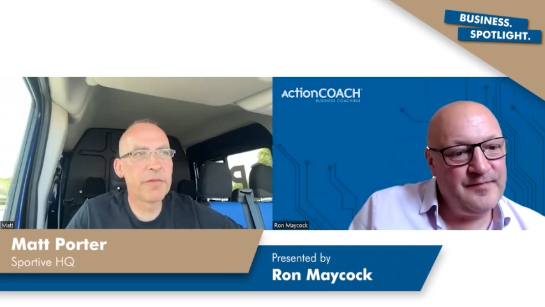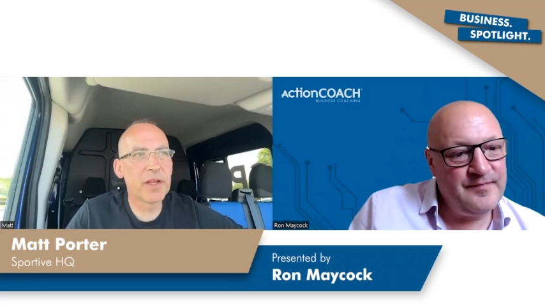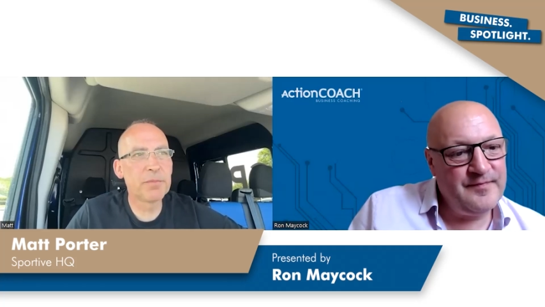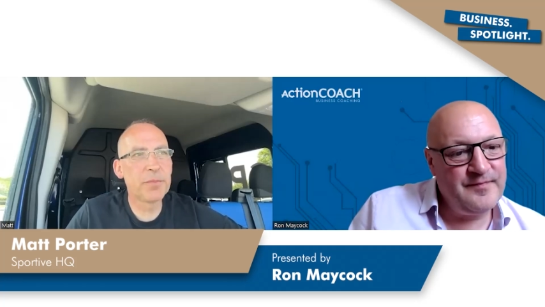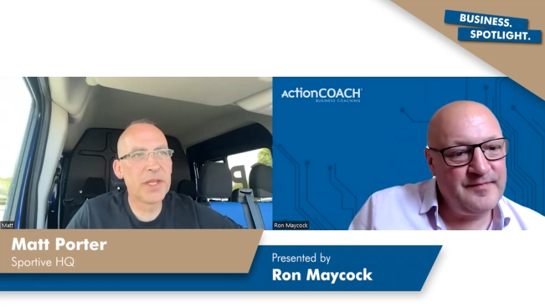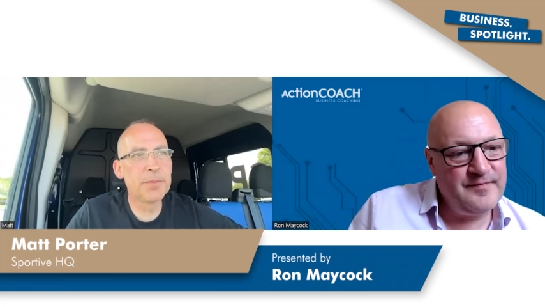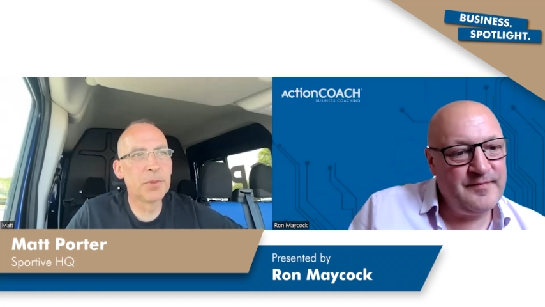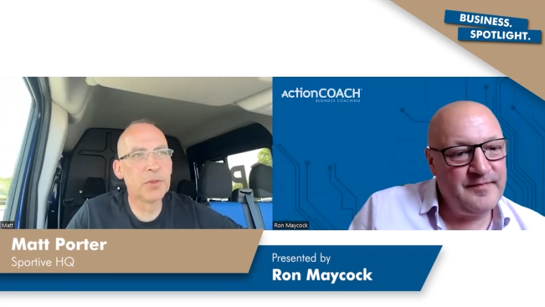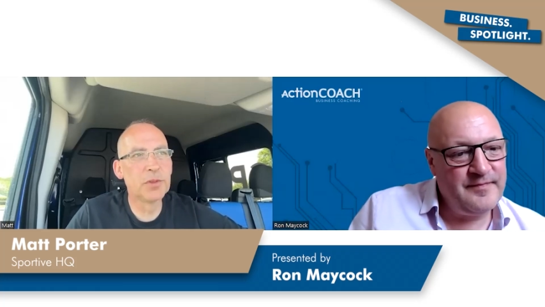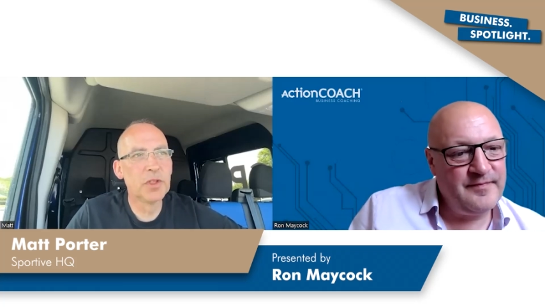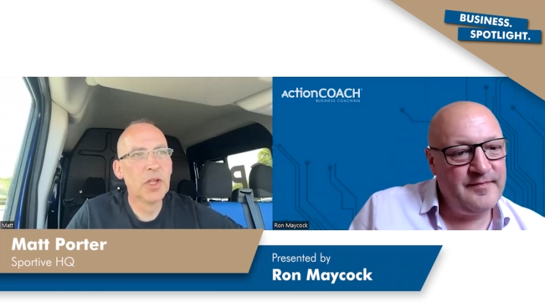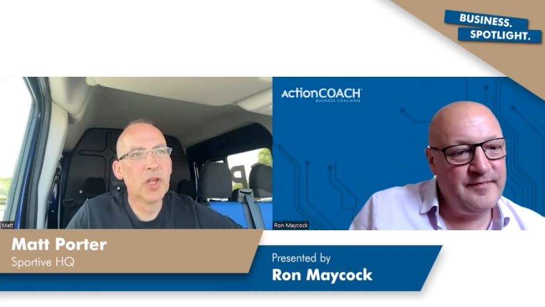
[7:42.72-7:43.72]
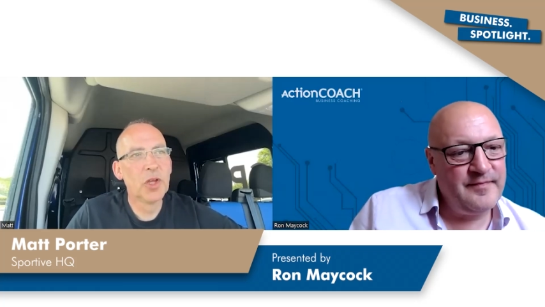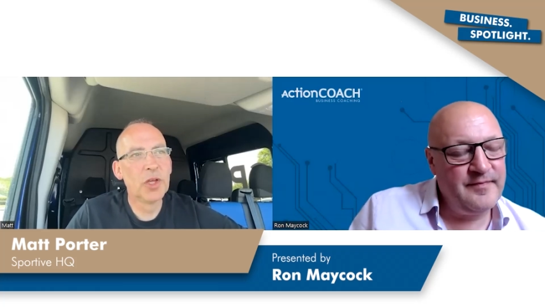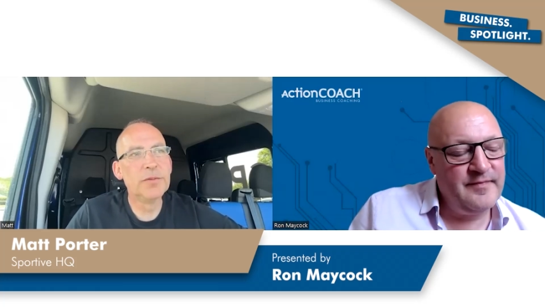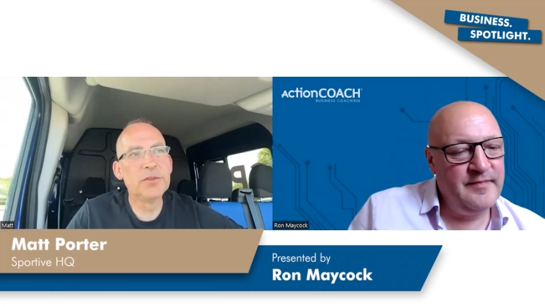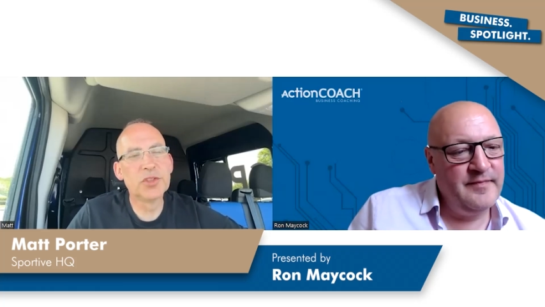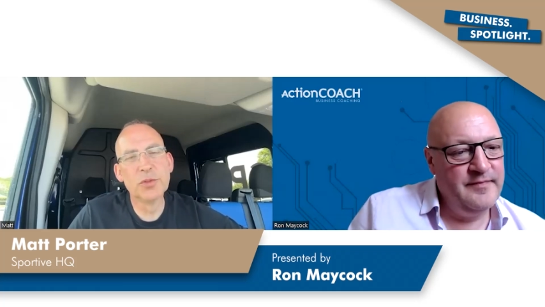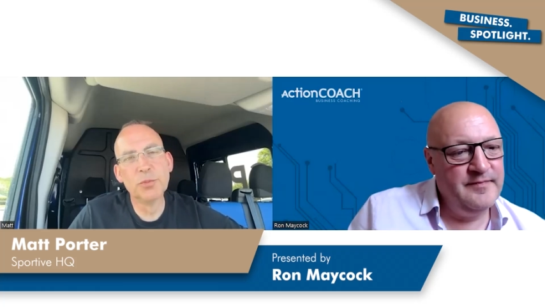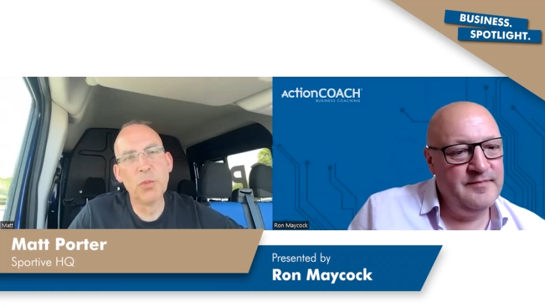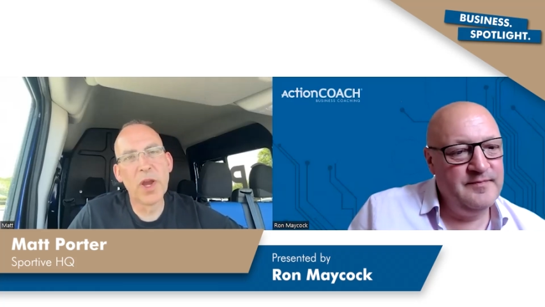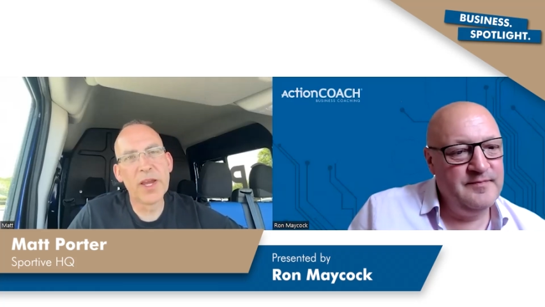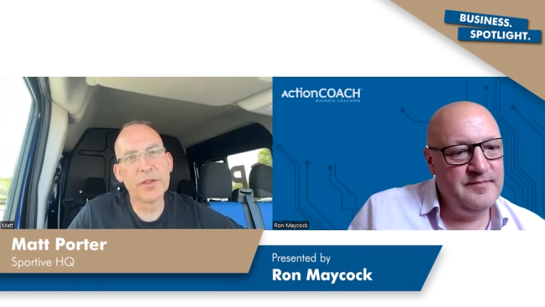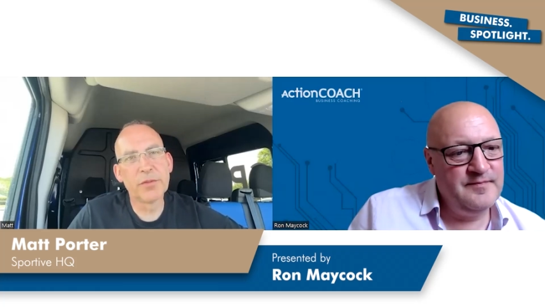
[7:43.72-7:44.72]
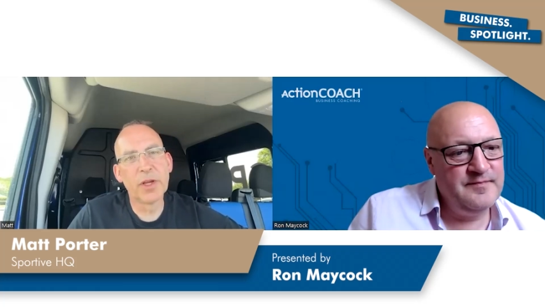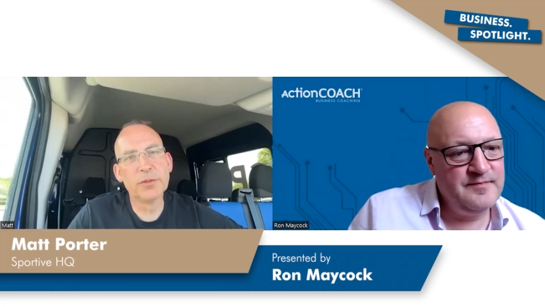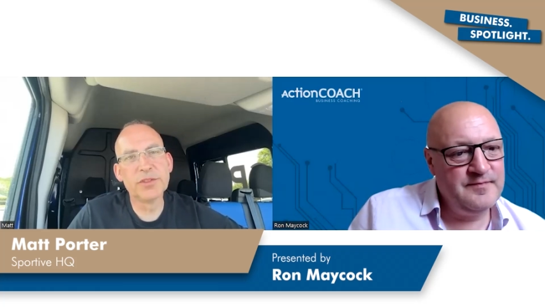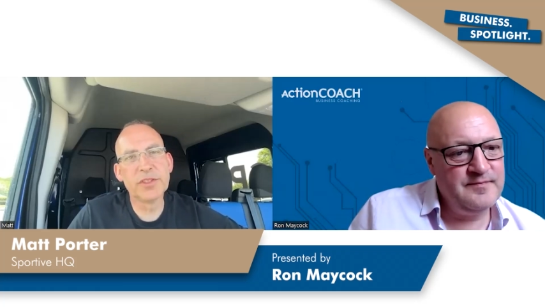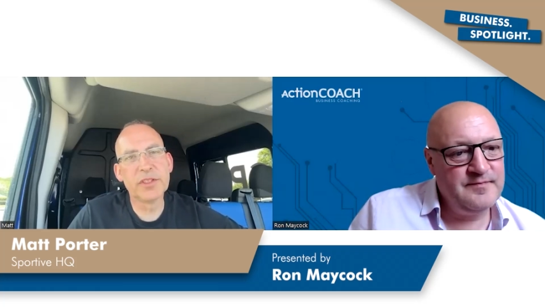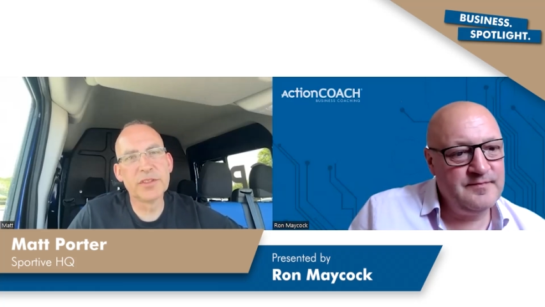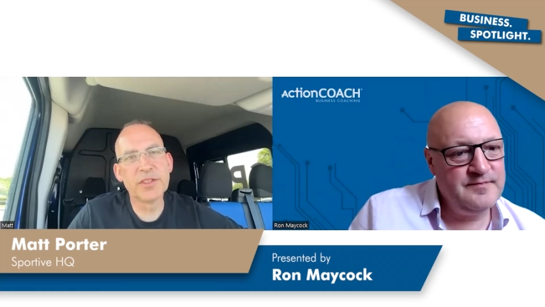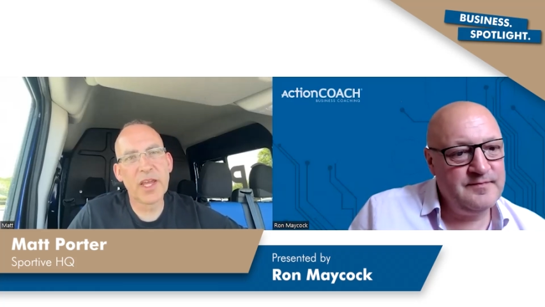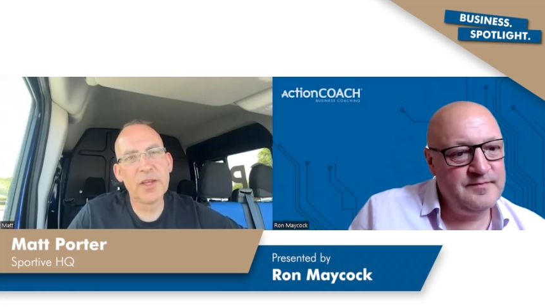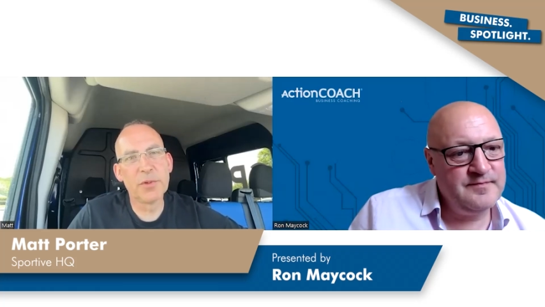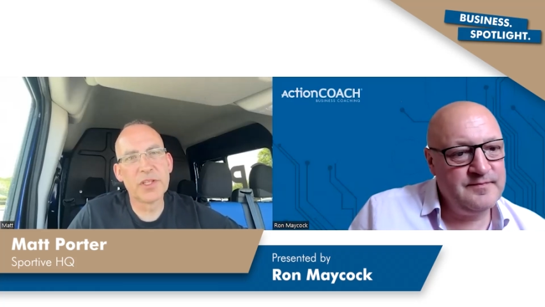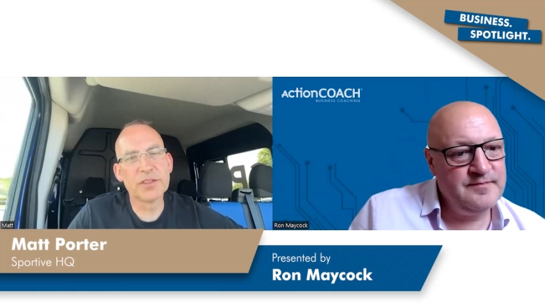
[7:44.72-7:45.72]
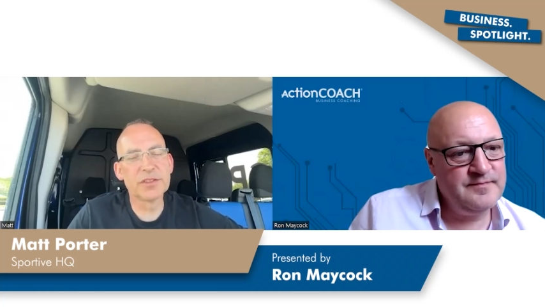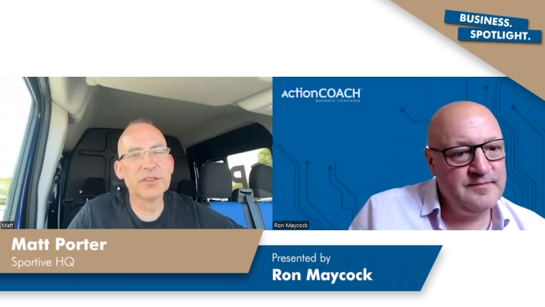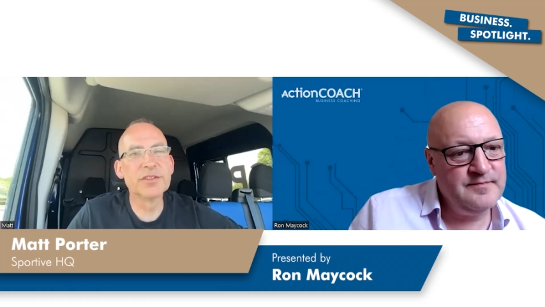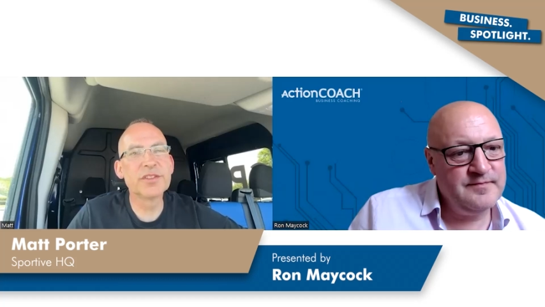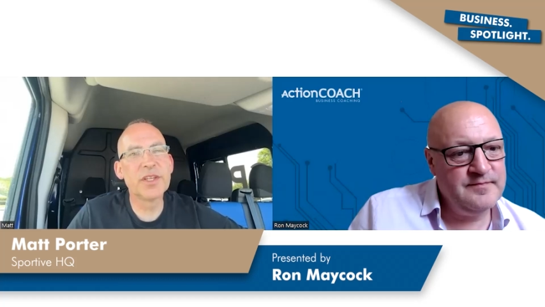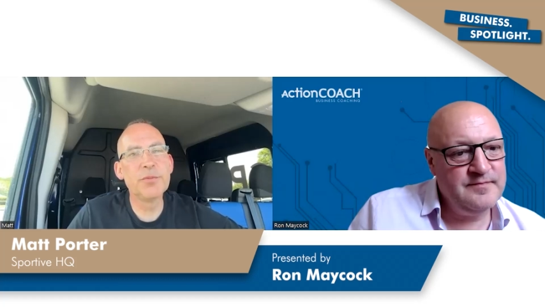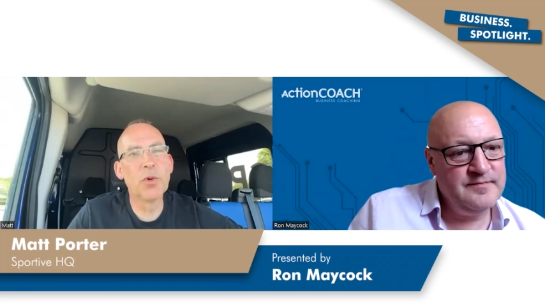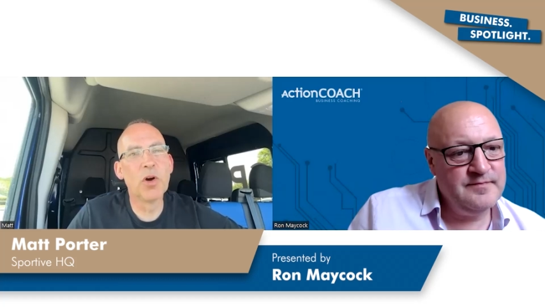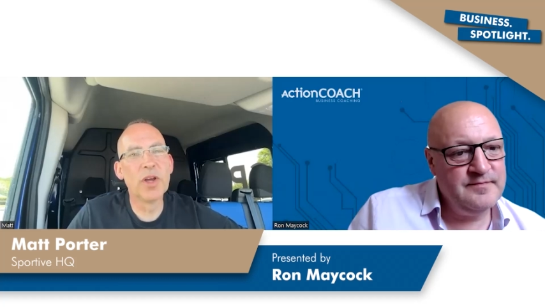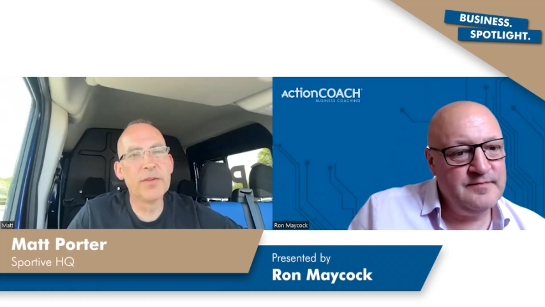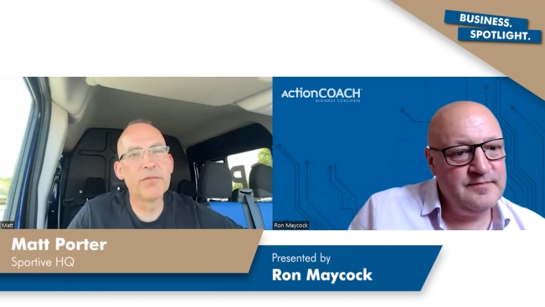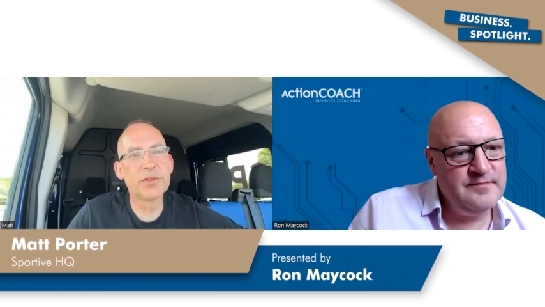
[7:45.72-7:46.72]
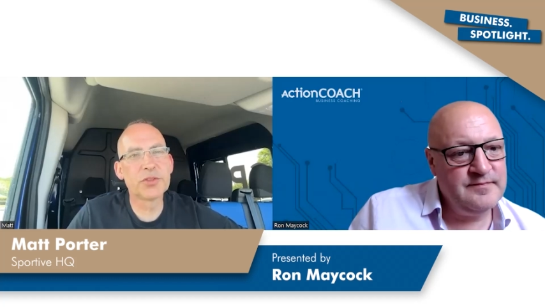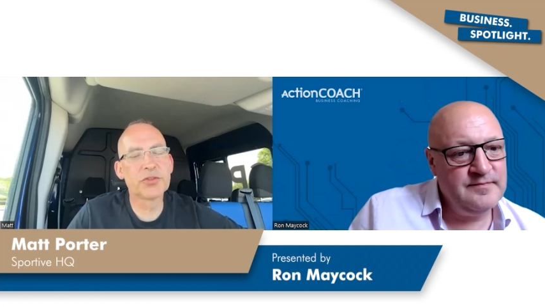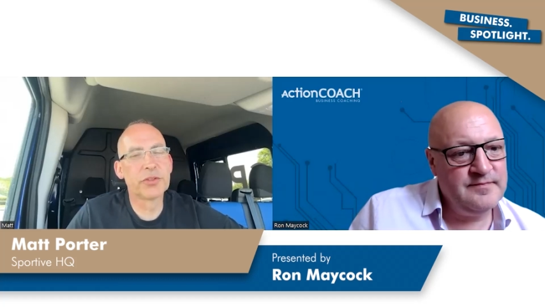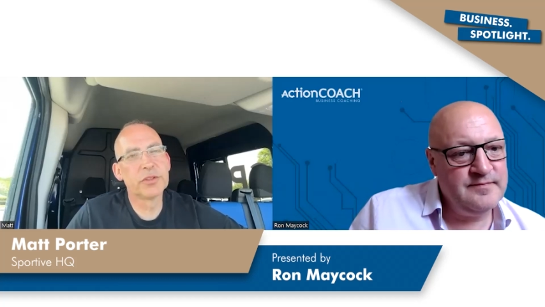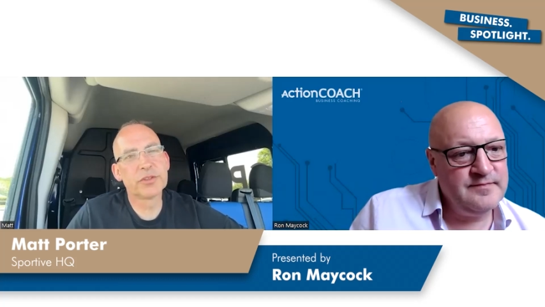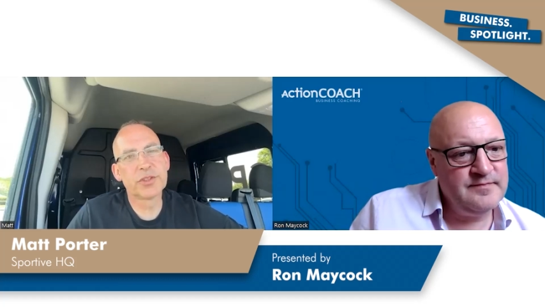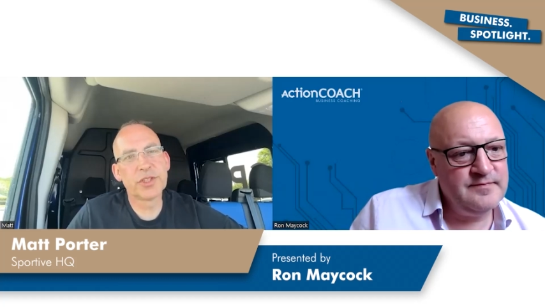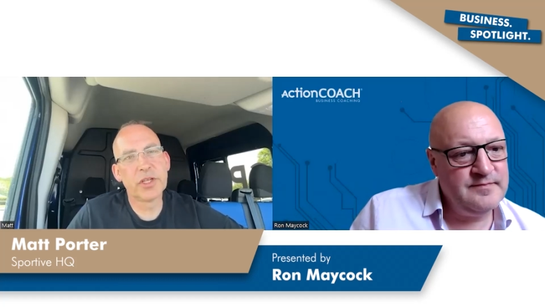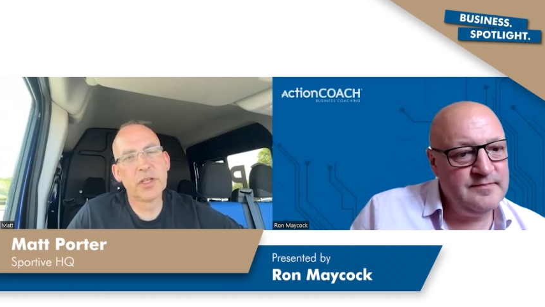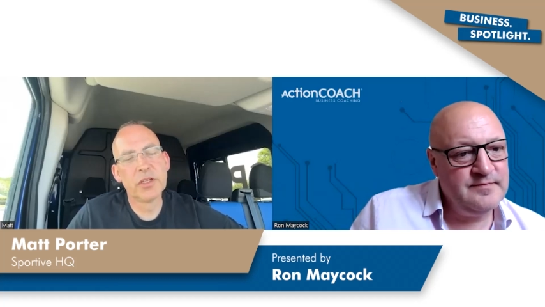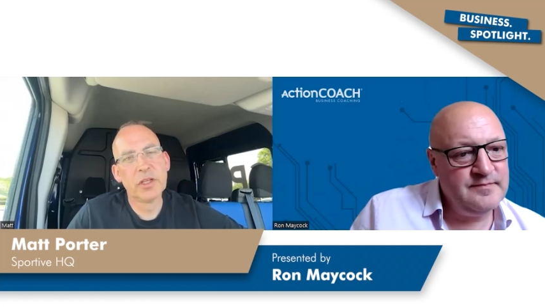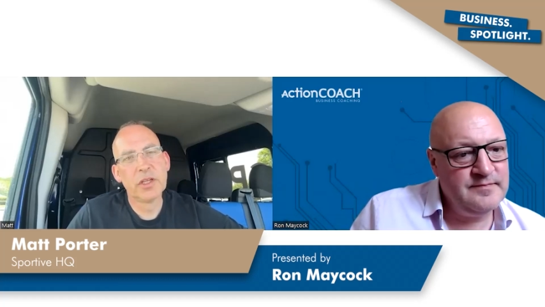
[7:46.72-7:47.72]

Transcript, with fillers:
Speaker 1: they we've had people who've done Way the Roads in a day with us and seen what infrastructure